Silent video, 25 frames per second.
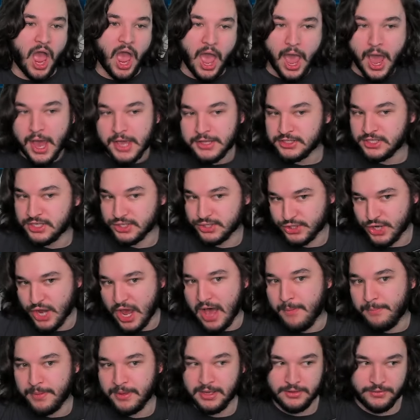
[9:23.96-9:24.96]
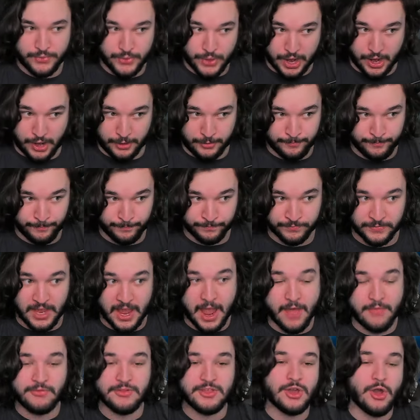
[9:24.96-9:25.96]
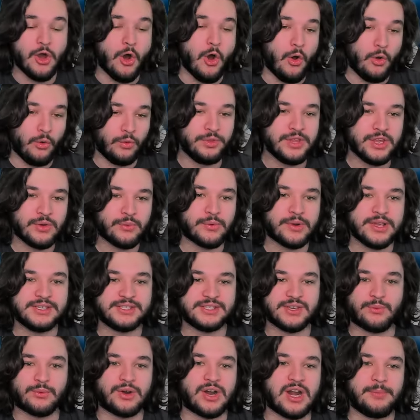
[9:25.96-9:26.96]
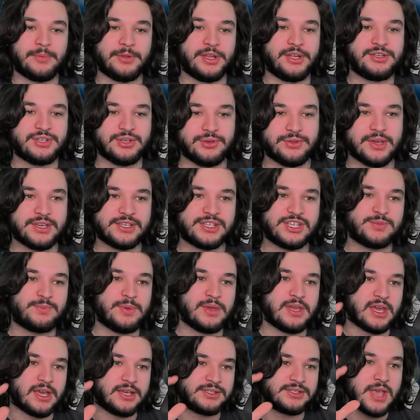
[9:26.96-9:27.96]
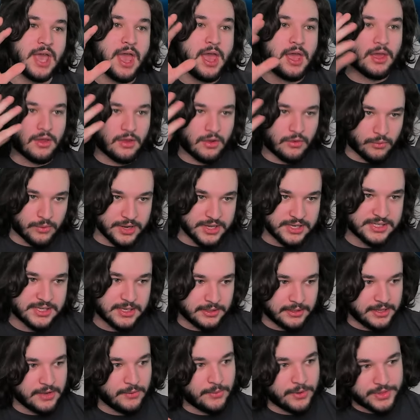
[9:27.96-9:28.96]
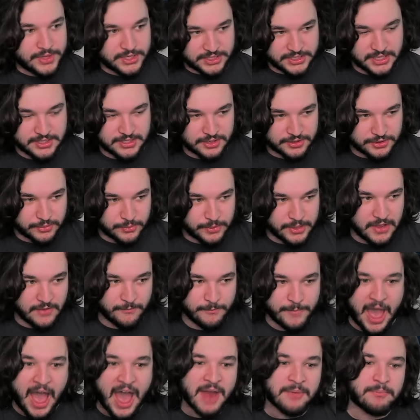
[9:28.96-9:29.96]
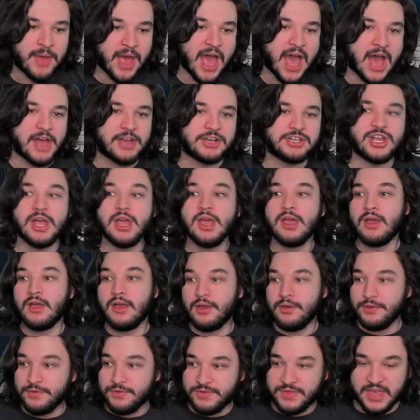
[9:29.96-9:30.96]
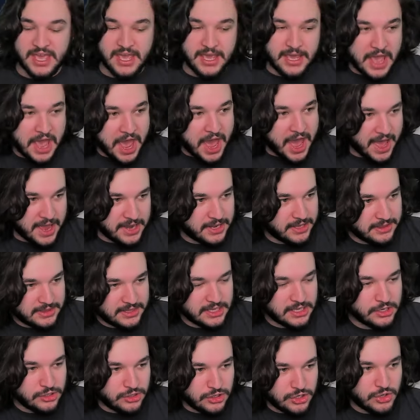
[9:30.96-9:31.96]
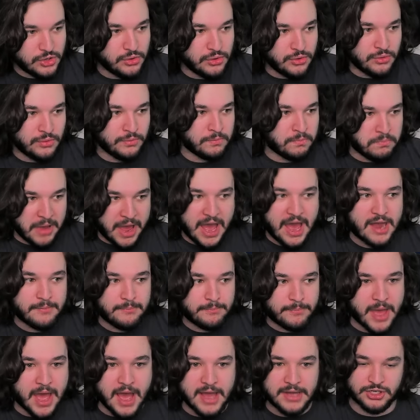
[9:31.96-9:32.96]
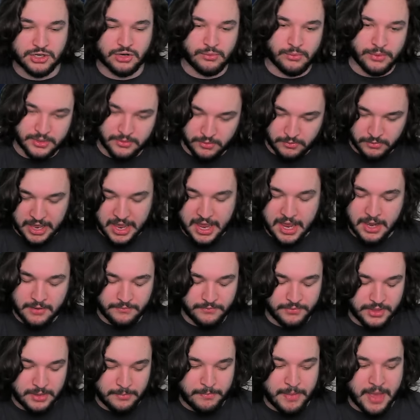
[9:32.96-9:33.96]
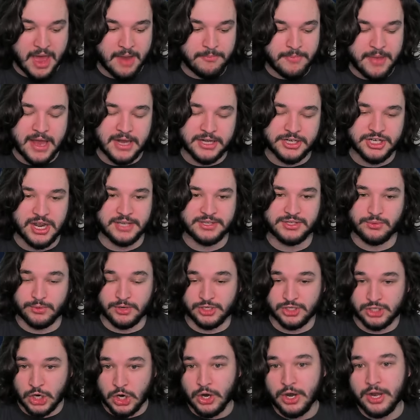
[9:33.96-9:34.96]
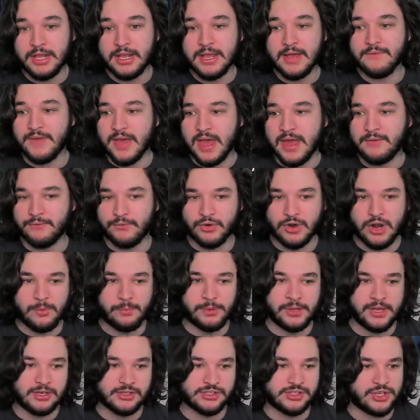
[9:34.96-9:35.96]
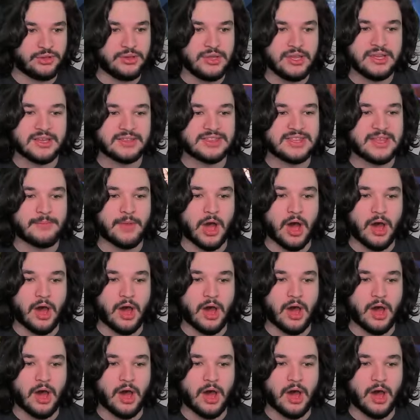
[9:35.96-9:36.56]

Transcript: and stopping there. And the only reason we're able to do this is because recently with the season three of Bad Batch, they added the new Bad Batch, or gave the Bad Batch as a returning event for all players. So you can get them